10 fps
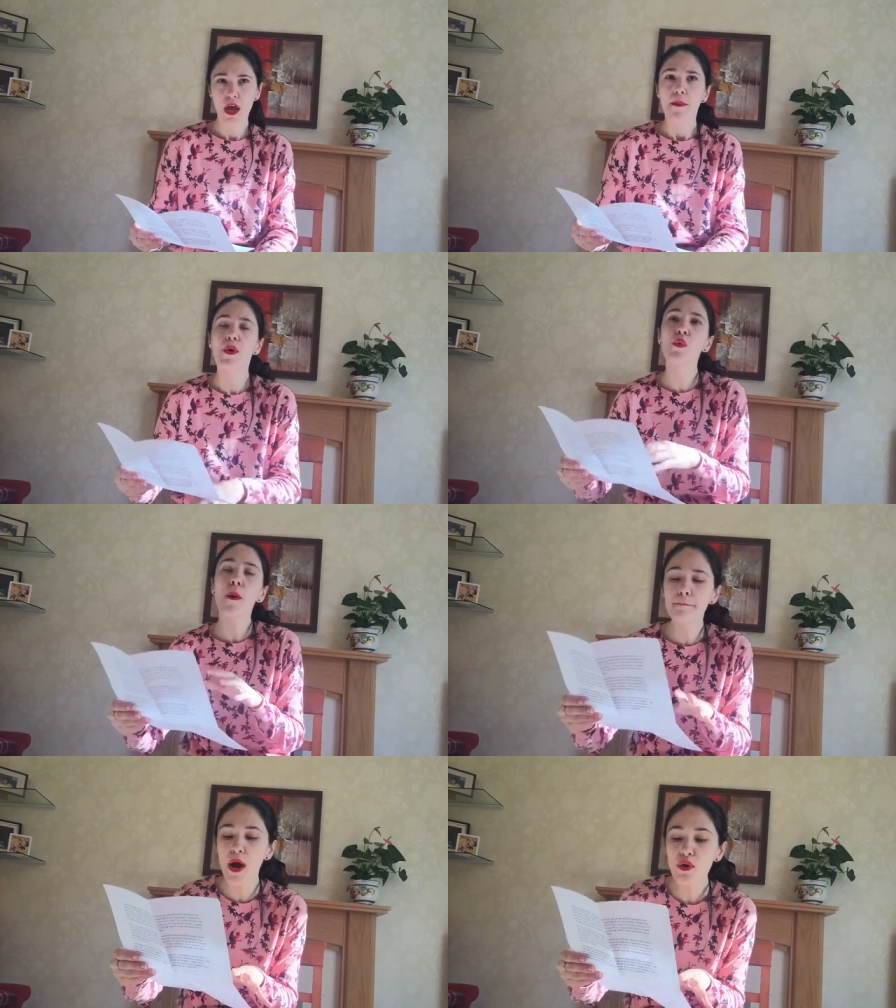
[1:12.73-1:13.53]
But
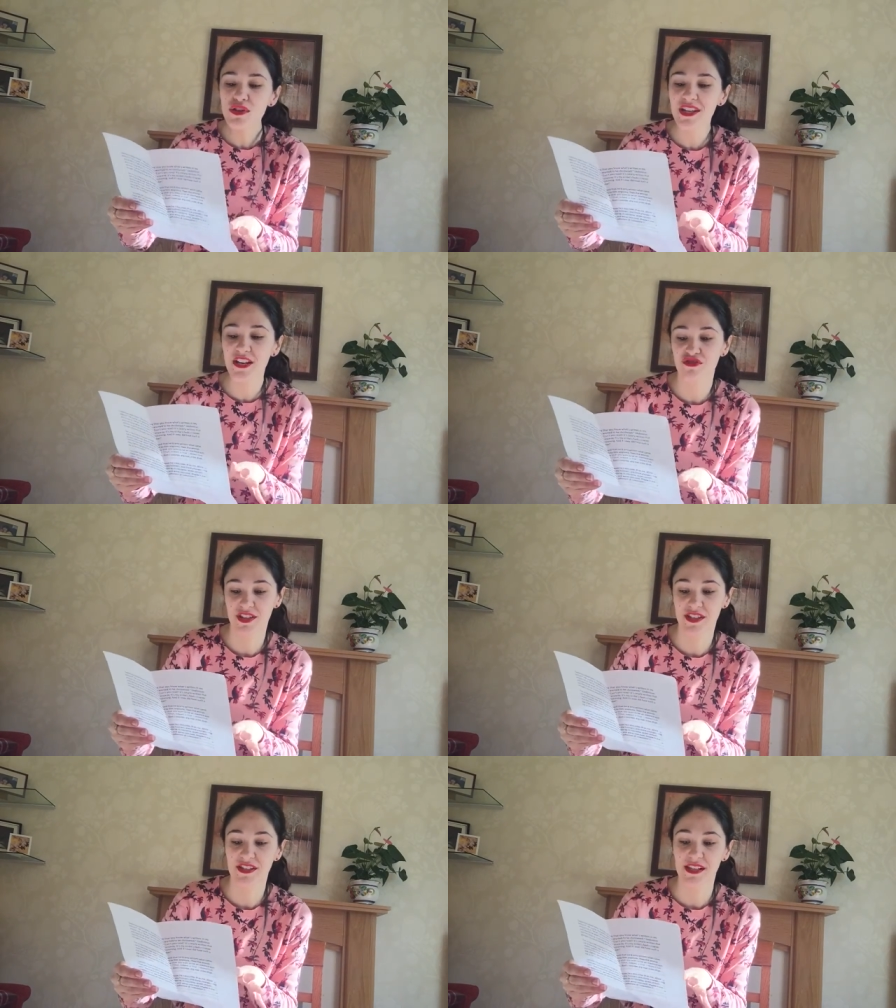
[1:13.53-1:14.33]
what most
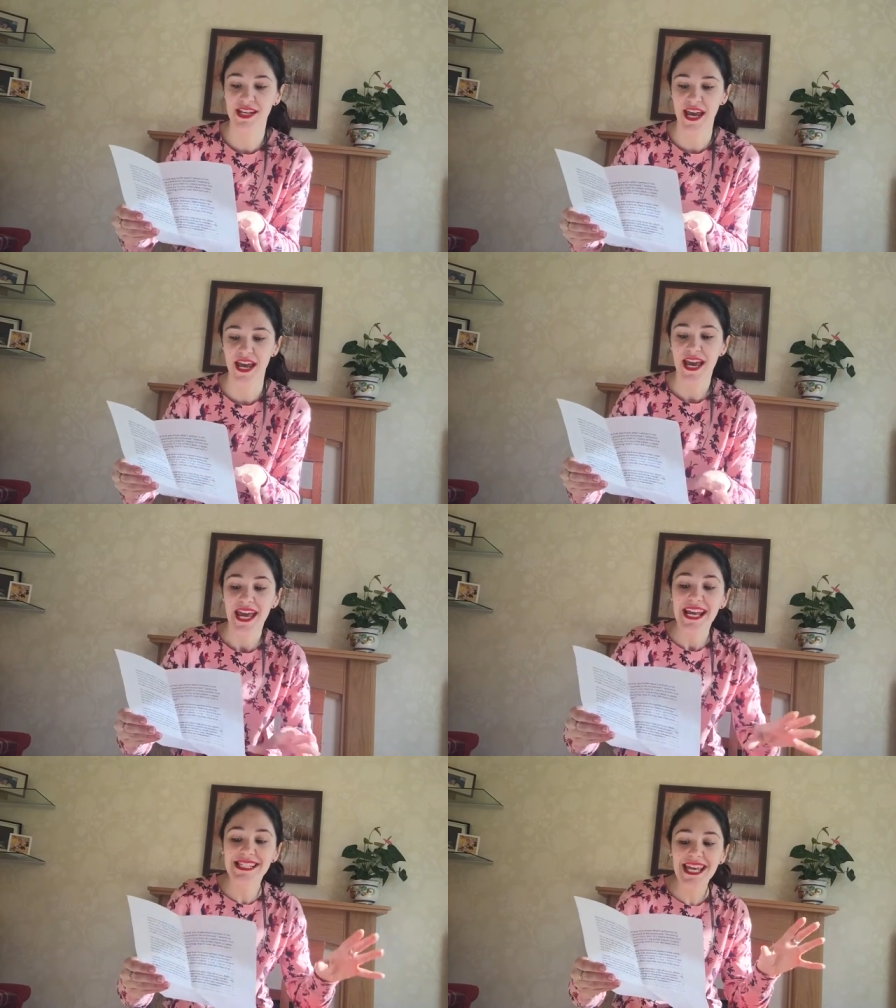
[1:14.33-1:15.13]
interests us here
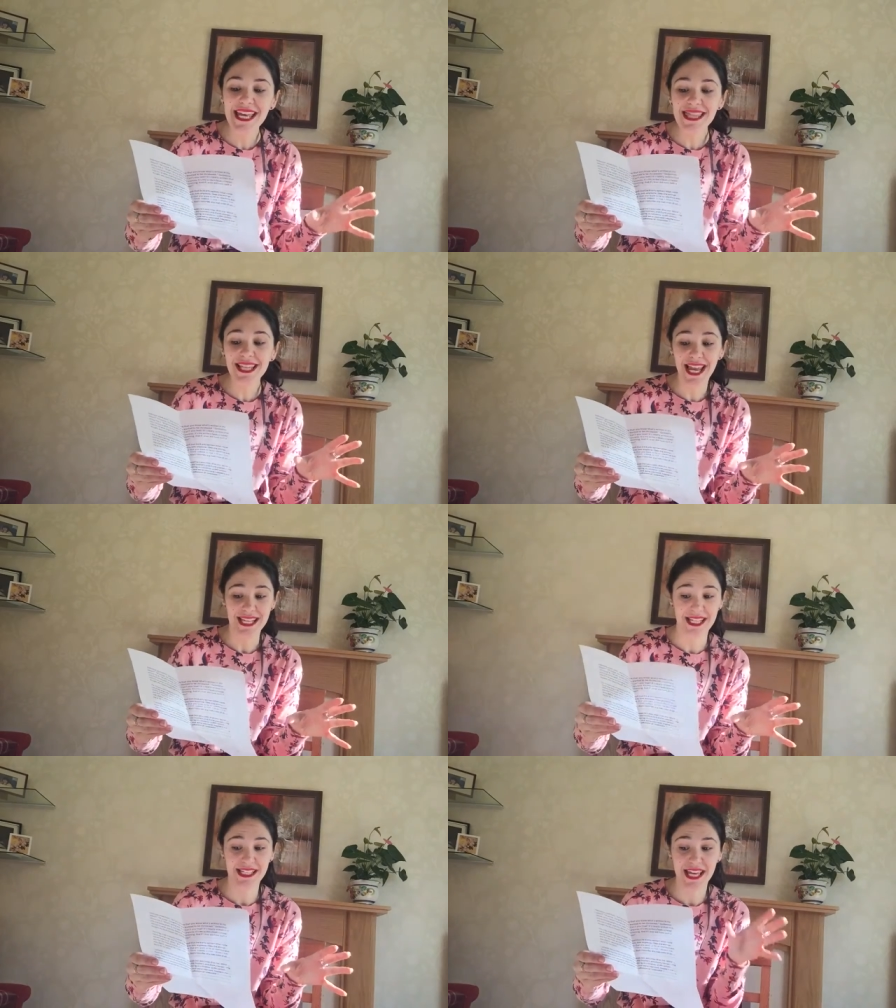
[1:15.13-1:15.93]
is that in the
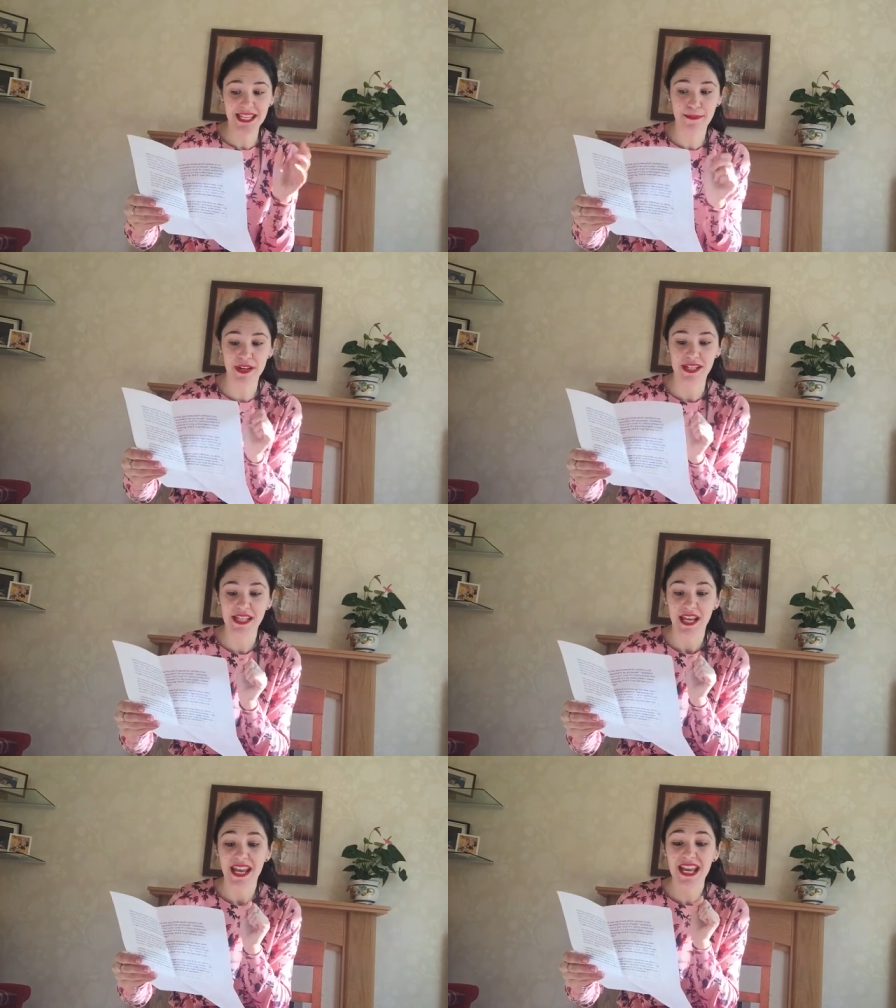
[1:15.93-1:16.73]
letters,
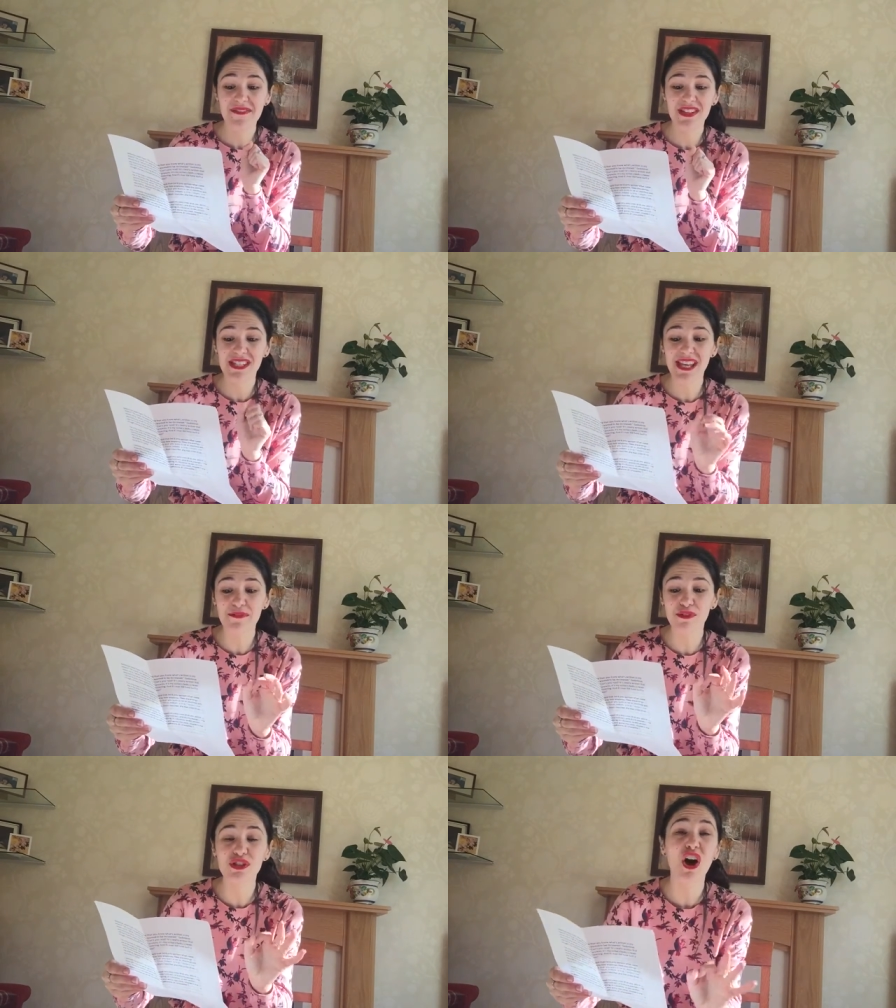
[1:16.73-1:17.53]
Gediminas even
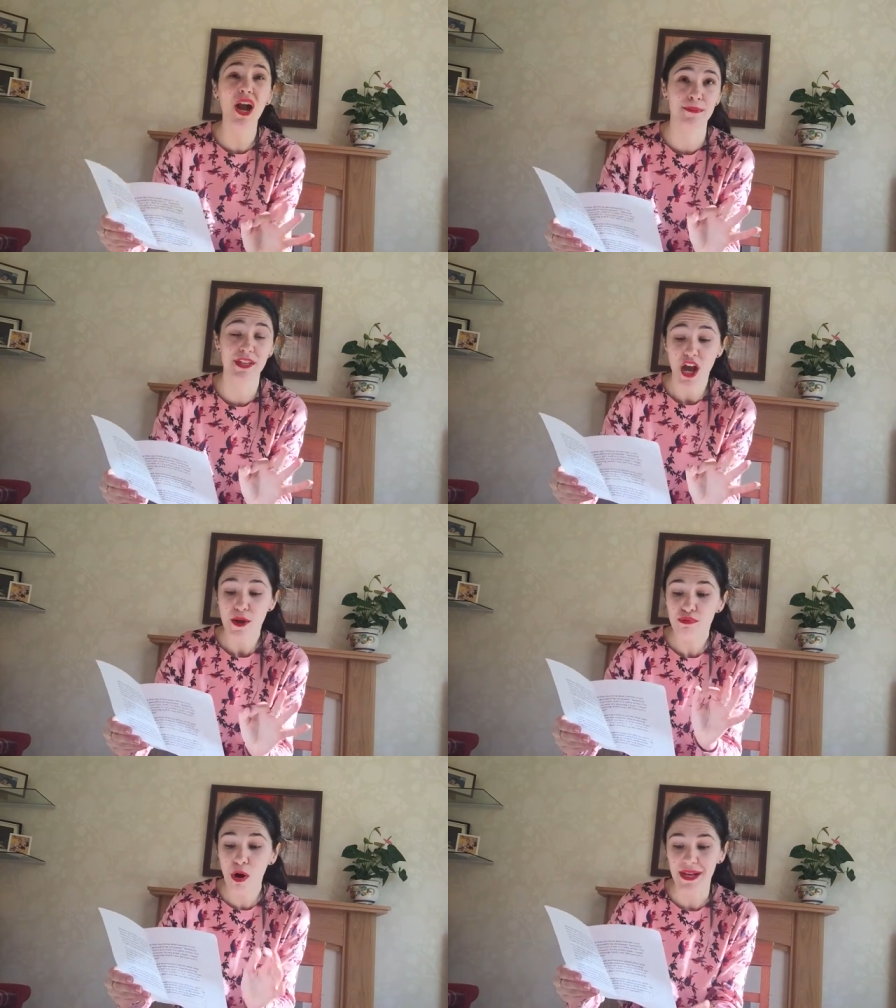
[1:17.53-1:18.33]
several times
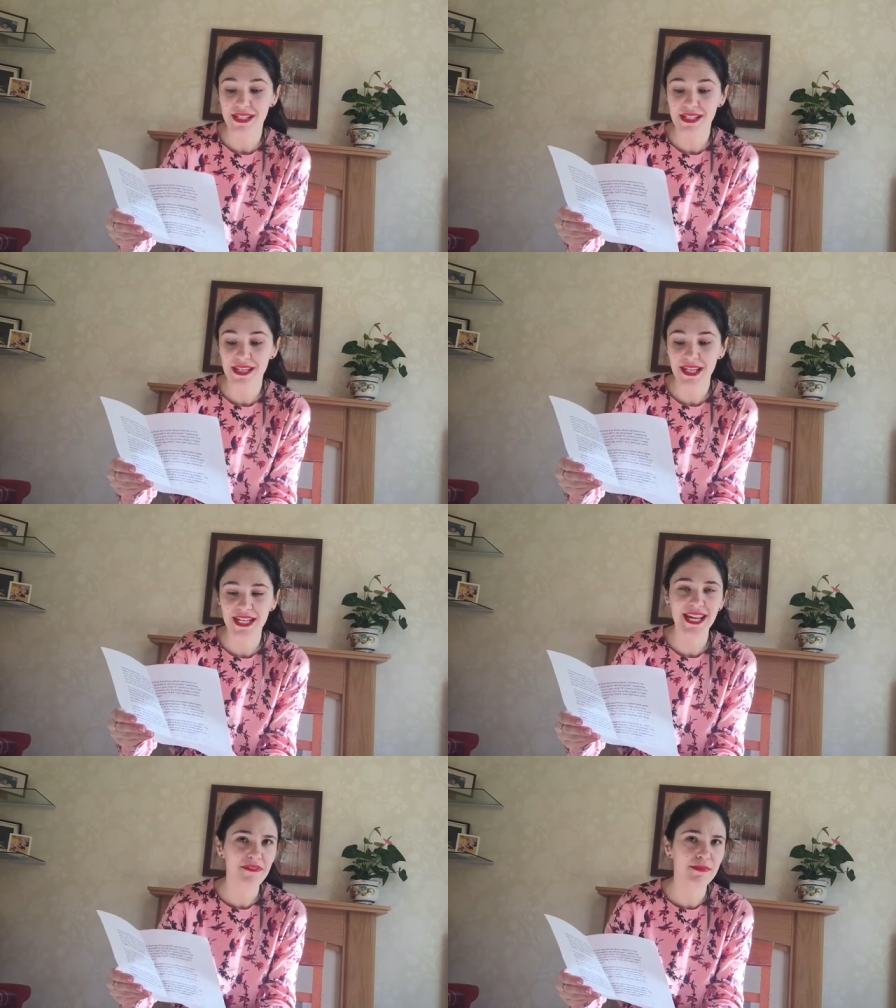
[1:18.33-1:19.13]
promised that
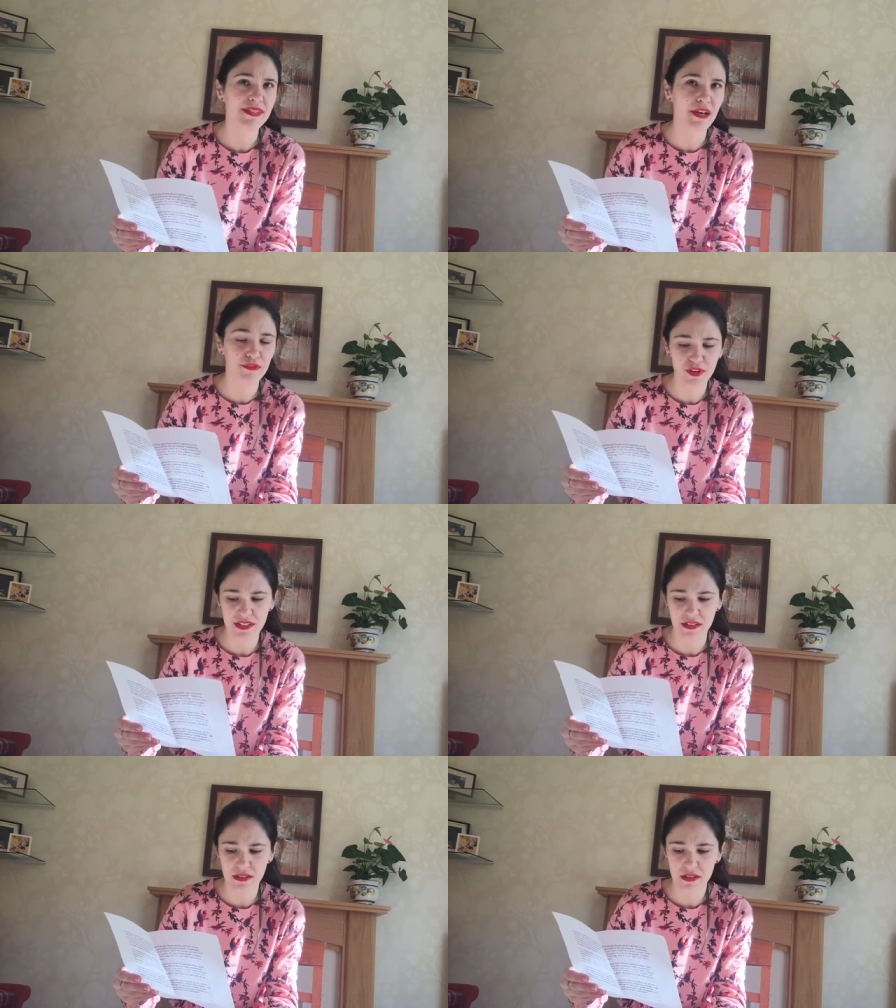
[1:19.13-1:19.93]
he'd have himself
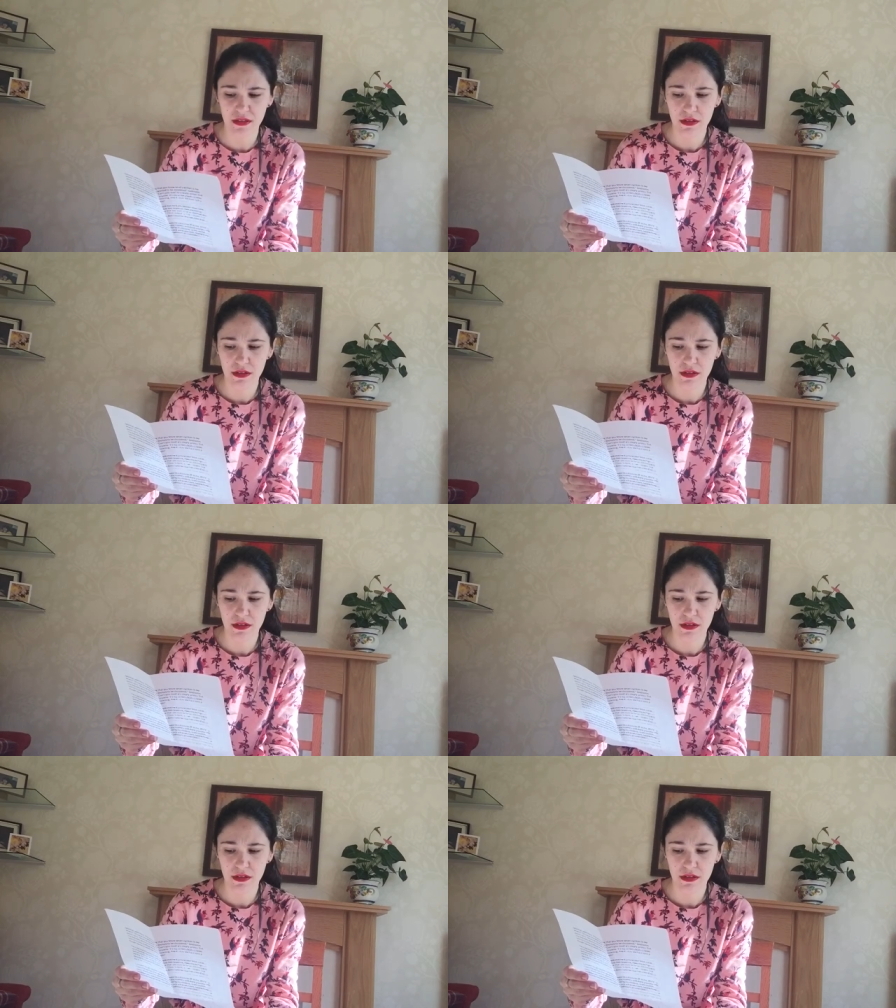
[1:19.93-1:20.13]
christened.